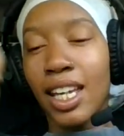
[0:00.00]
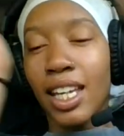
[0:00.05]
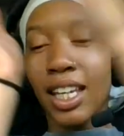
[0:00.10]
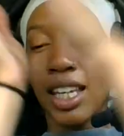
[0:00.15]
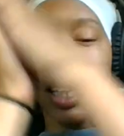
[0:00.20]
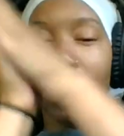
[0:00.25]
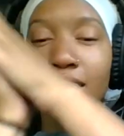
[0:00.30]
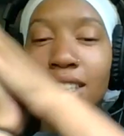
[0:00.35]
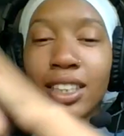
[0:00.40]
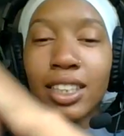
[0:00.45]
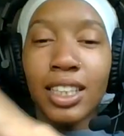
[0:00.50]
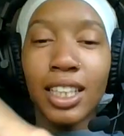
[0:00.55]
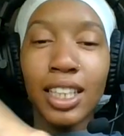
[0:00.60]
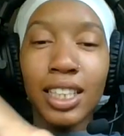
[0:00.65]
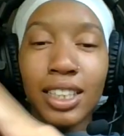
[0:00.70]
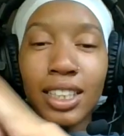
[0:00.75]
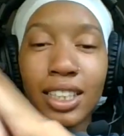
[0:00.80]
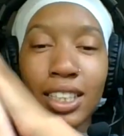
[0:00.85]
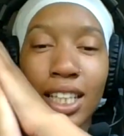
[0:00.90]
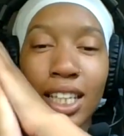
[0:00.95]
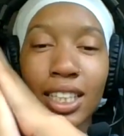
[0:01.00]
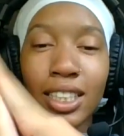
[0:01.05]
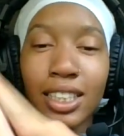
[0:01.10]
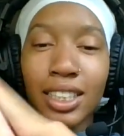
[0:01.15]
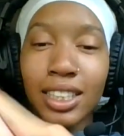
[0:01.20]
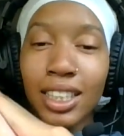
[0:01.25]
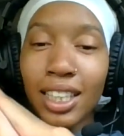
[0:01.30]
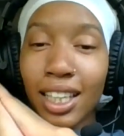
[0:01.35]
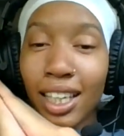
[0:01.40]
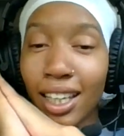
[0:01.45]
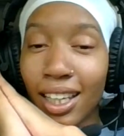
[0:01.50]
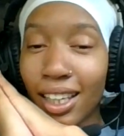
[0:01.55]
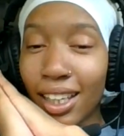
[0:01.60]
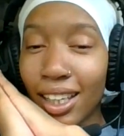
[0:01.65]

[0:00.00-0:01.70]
Yes, yes, yes, yes.